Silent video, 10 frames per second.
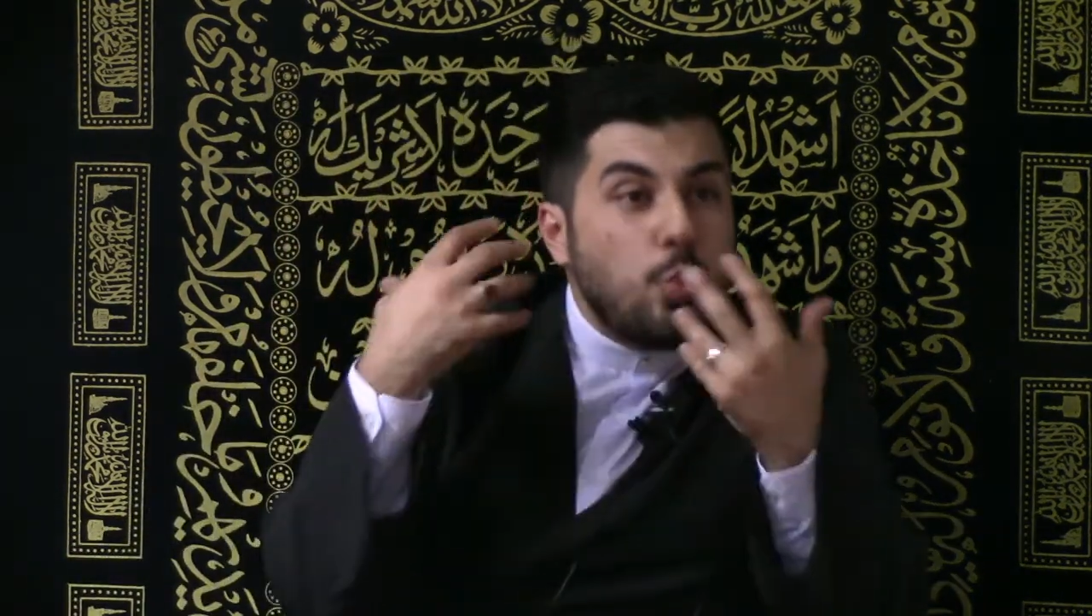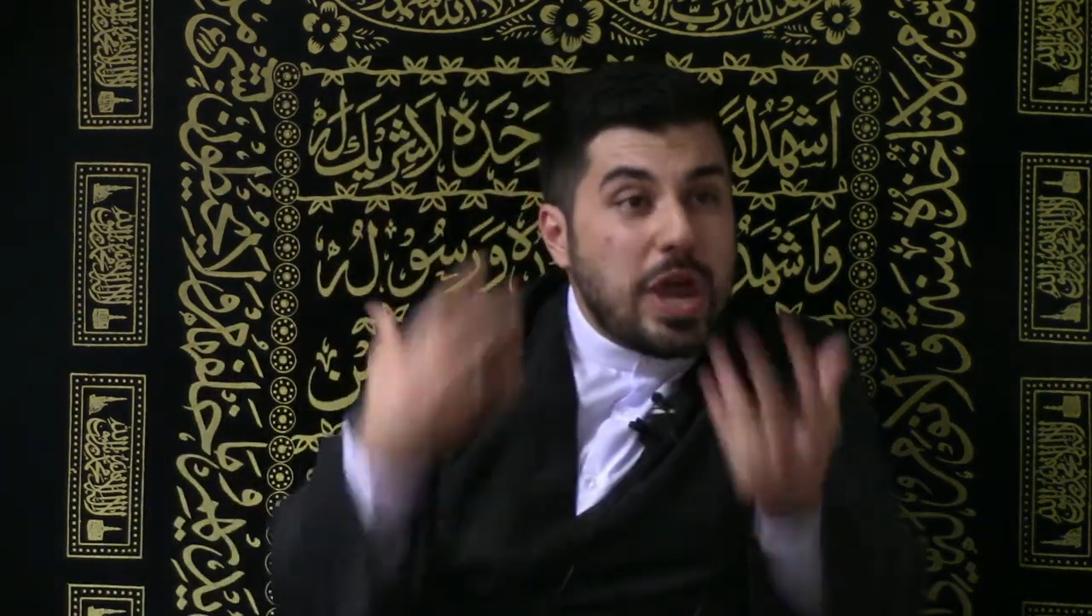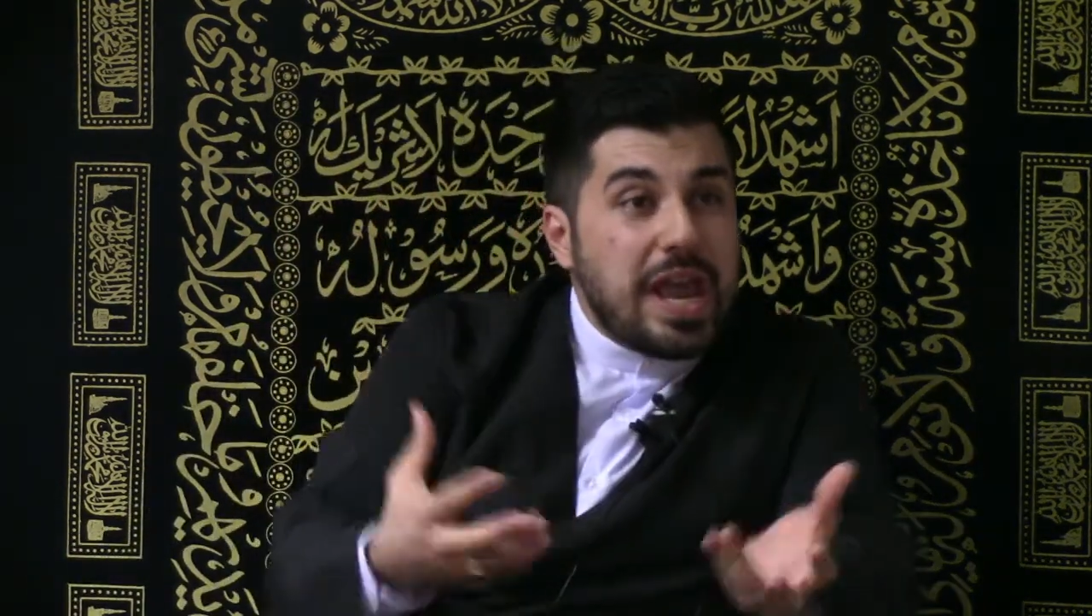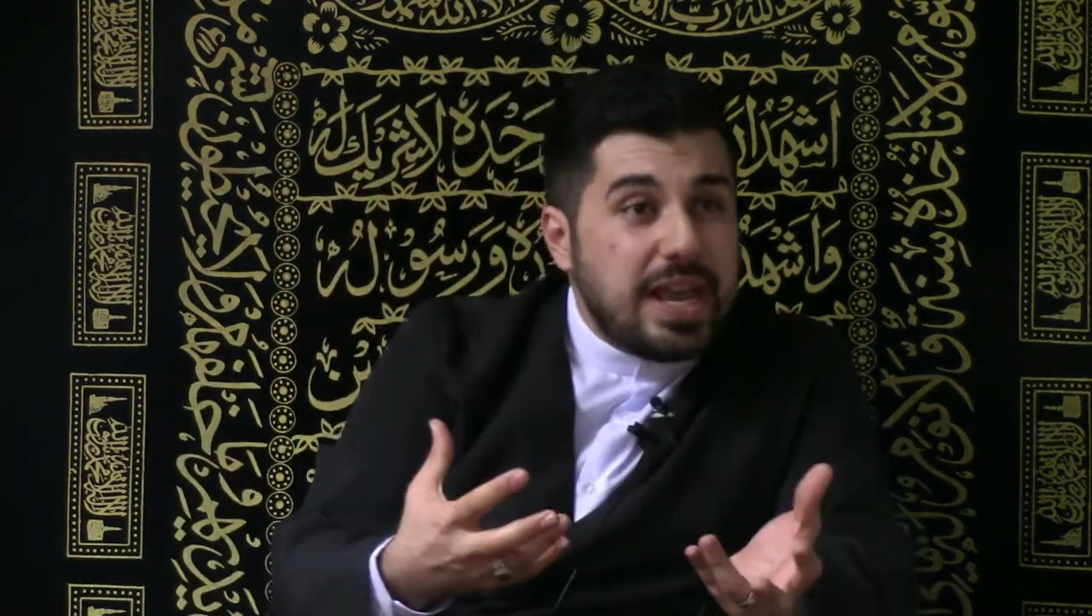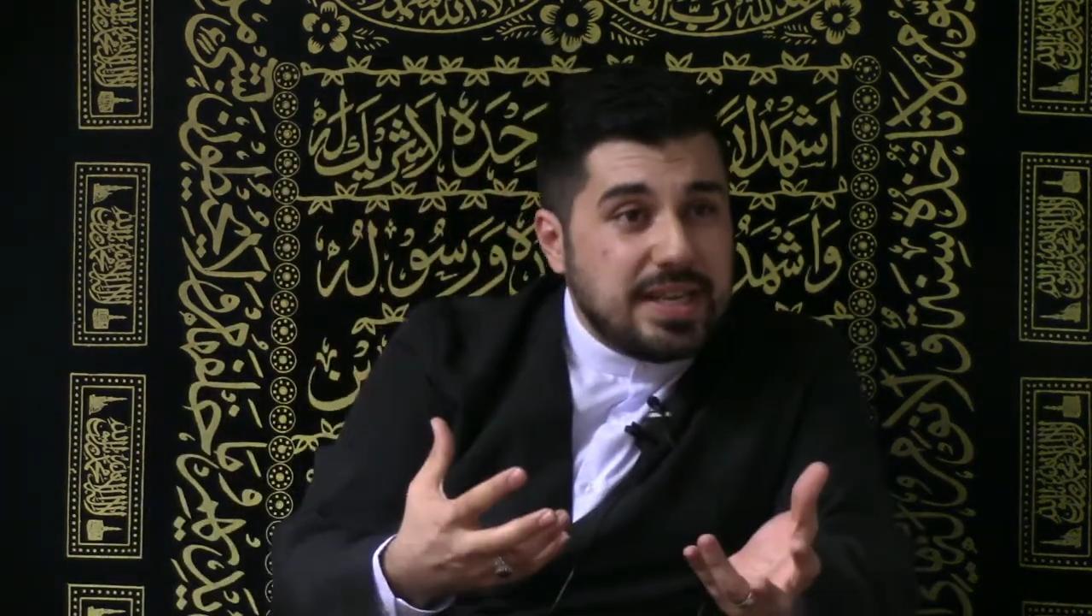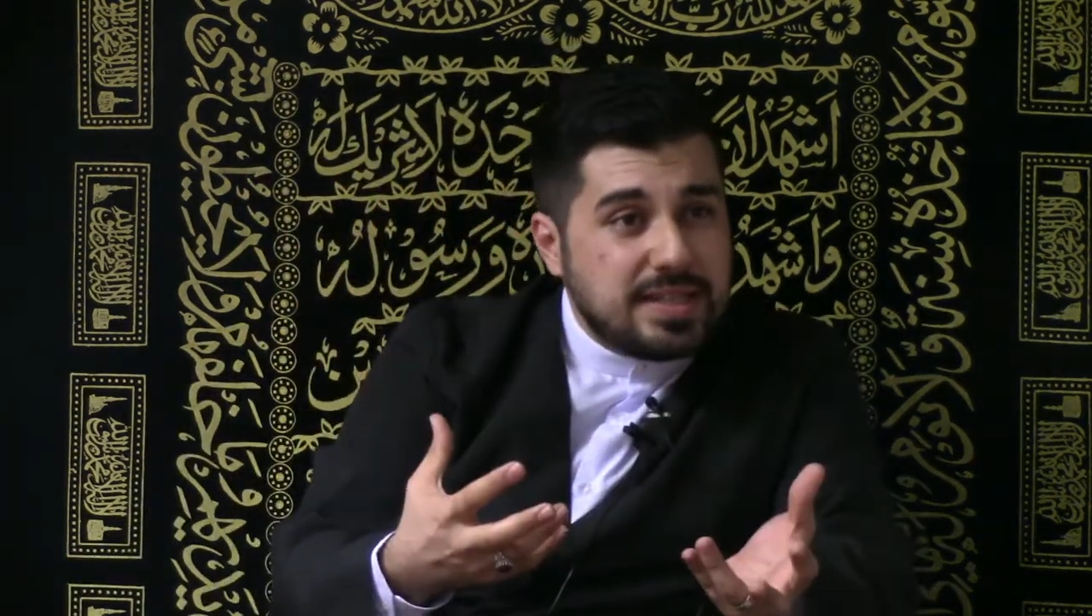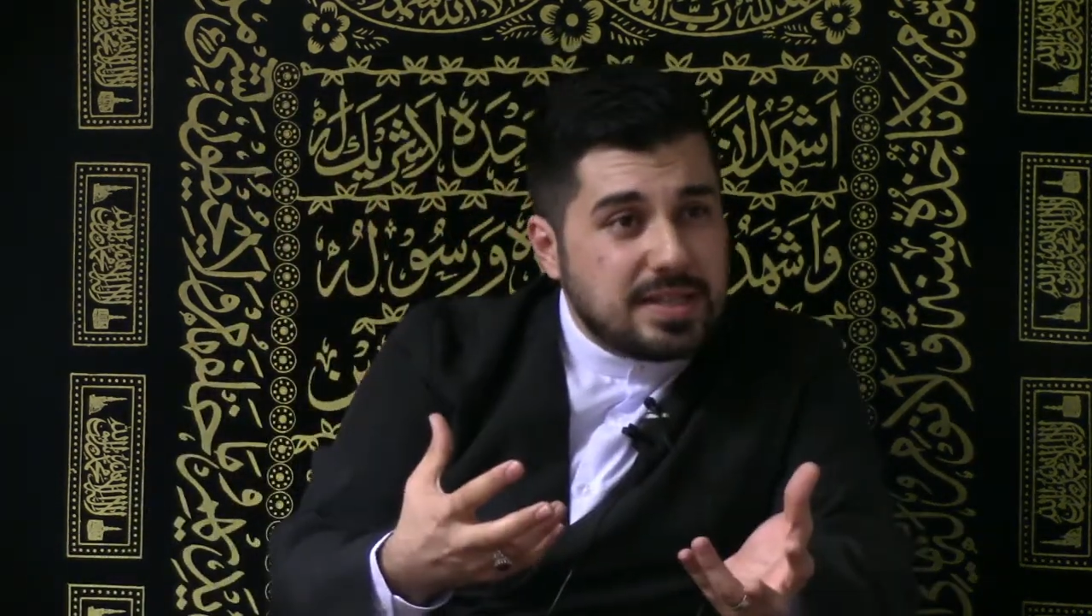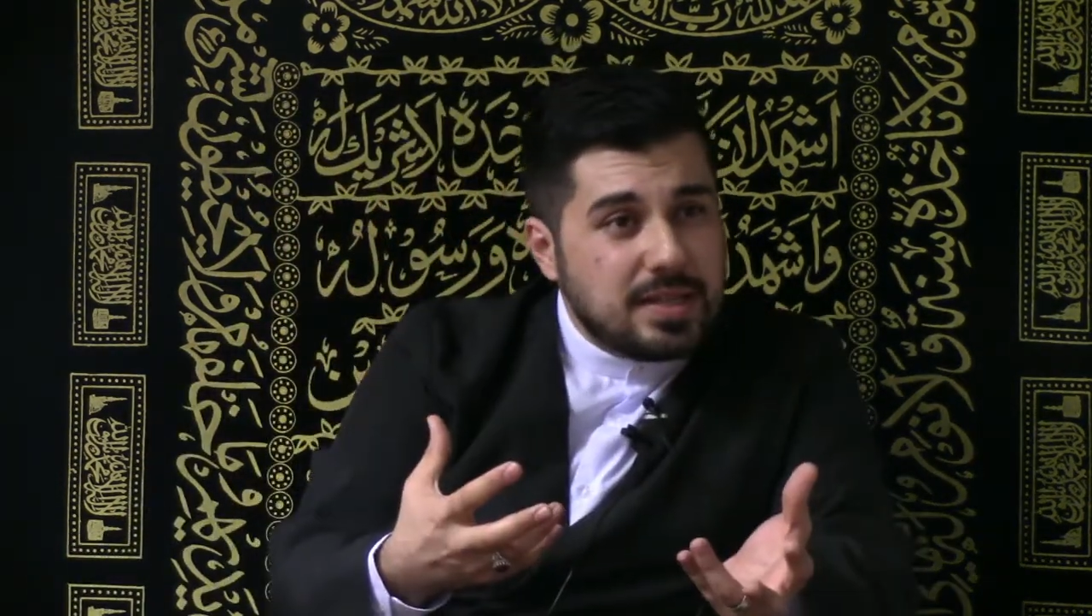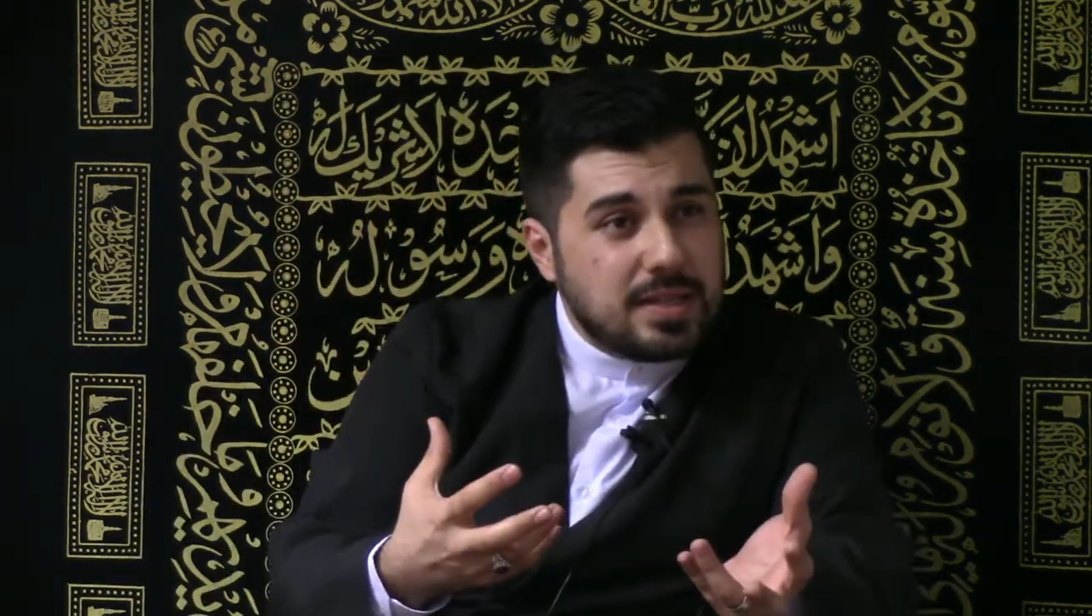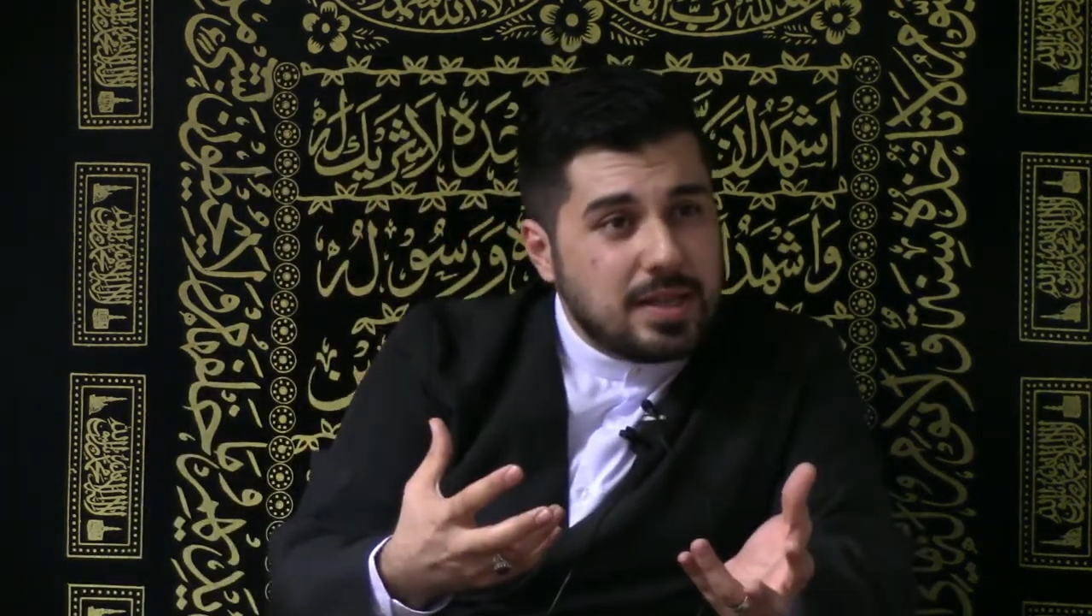ways